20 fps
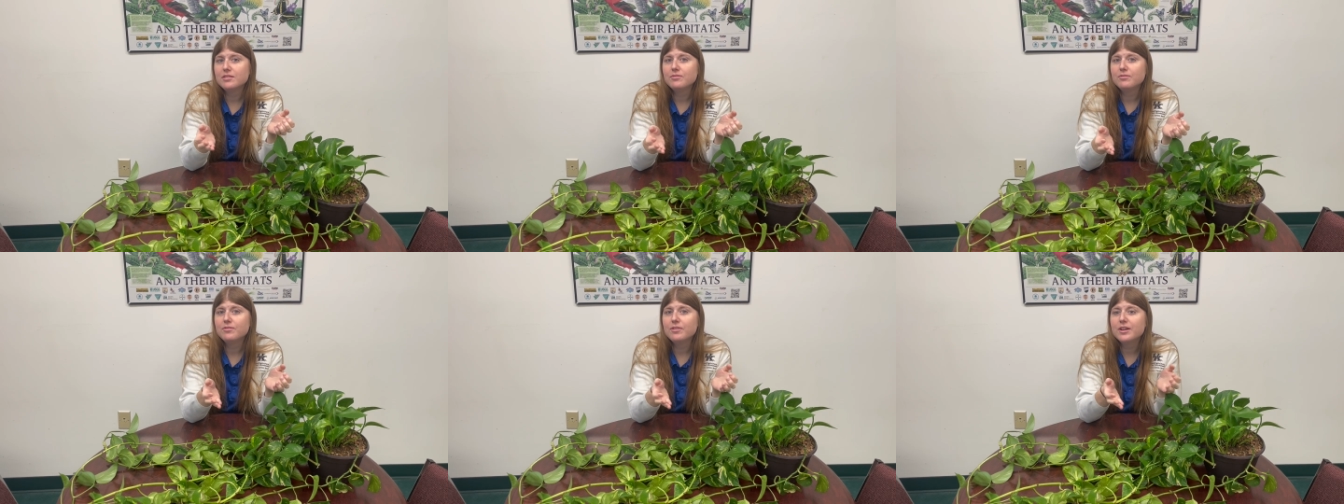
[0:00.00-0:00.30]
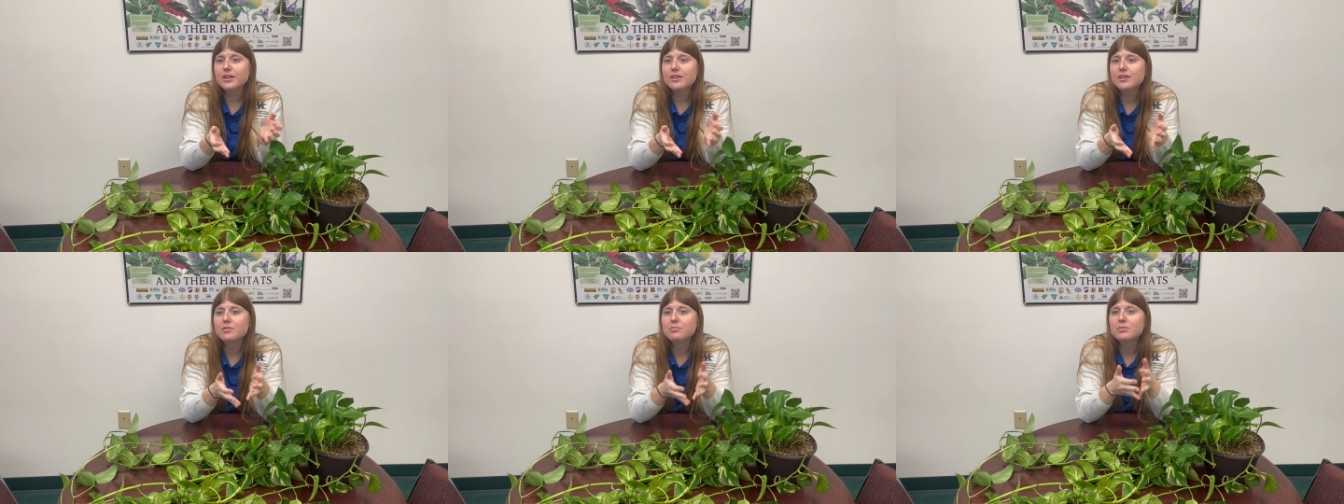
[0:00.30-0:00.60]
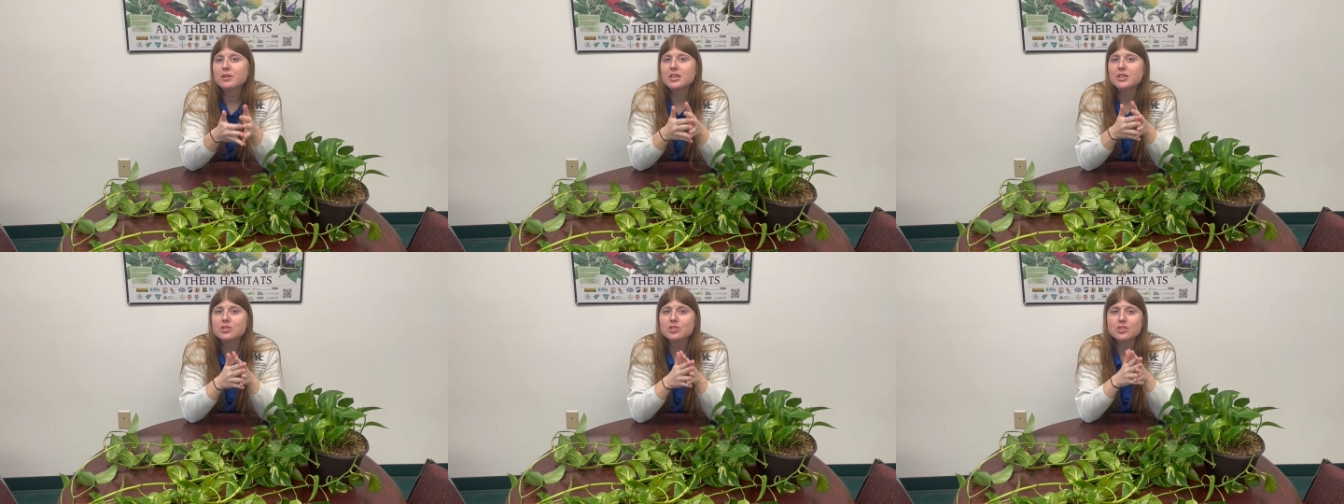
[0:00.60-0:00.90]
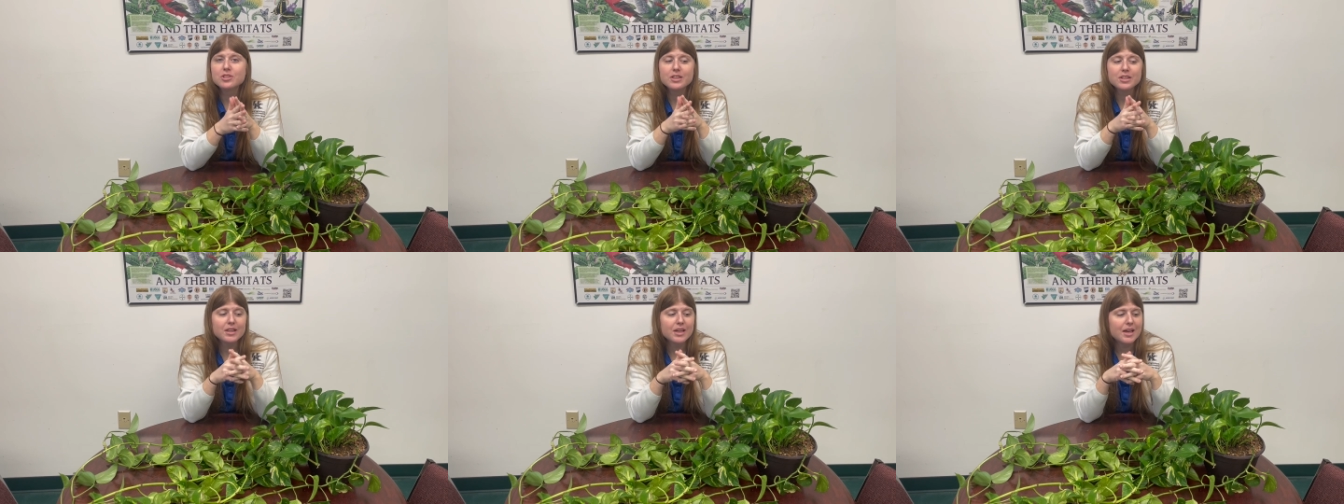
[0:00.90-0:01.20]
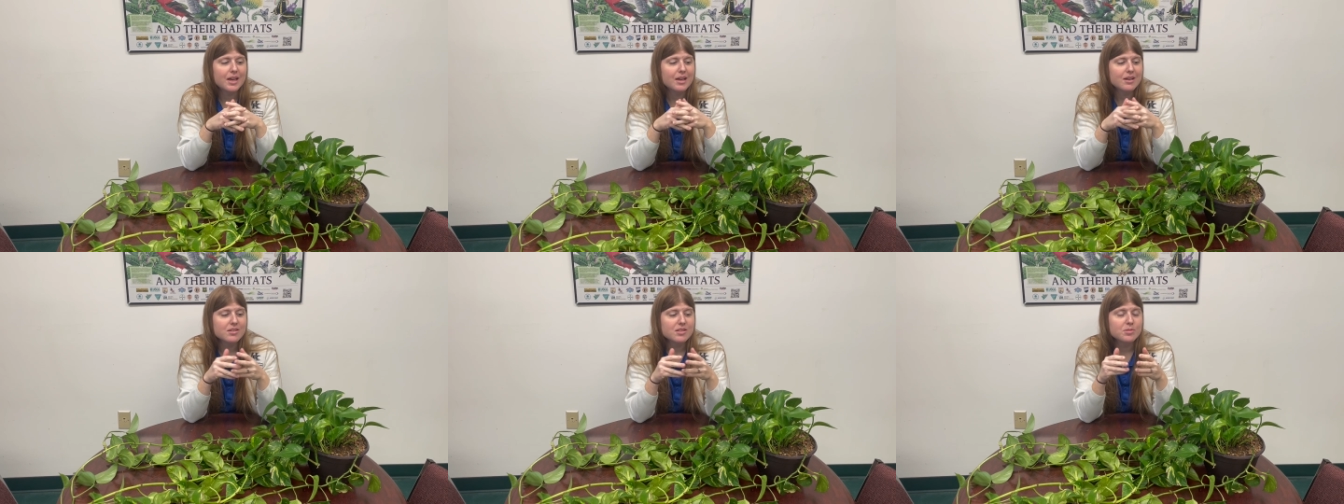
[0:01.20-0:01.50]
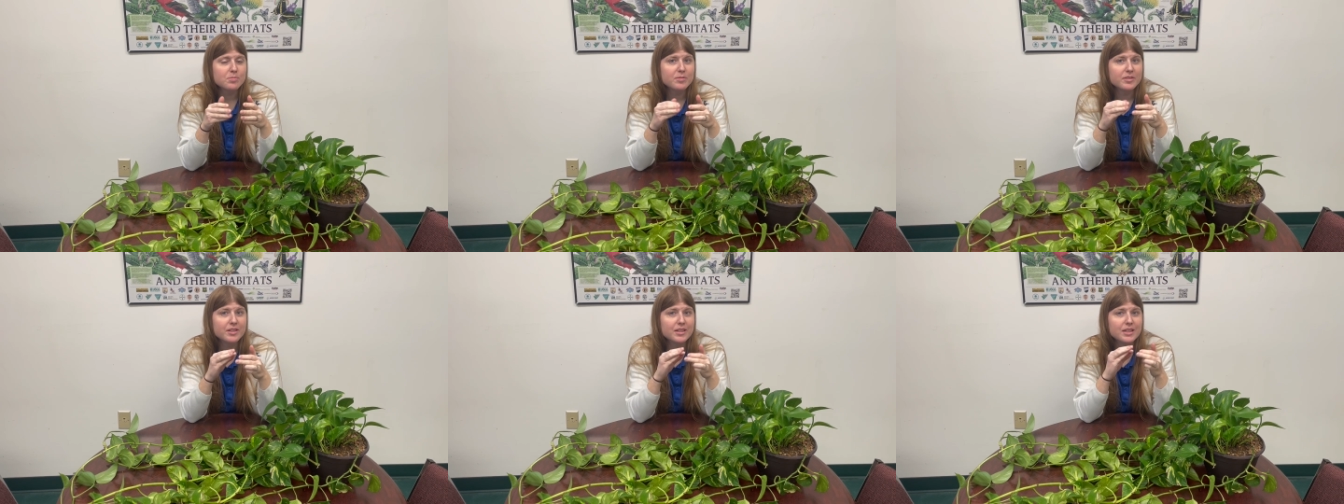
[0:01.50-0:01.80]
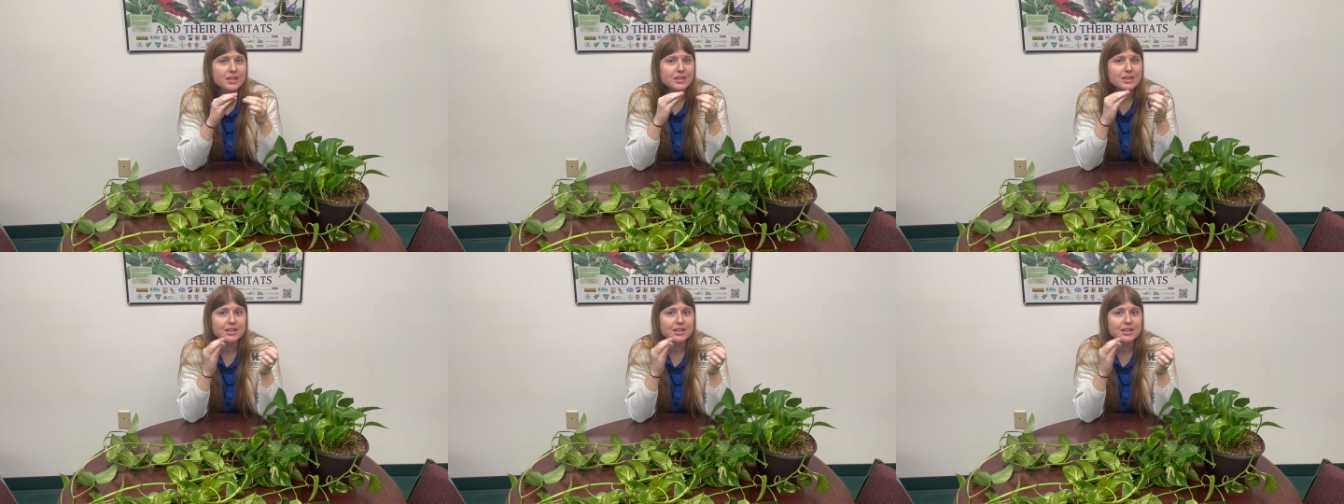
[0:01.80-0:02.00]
very much like a house plant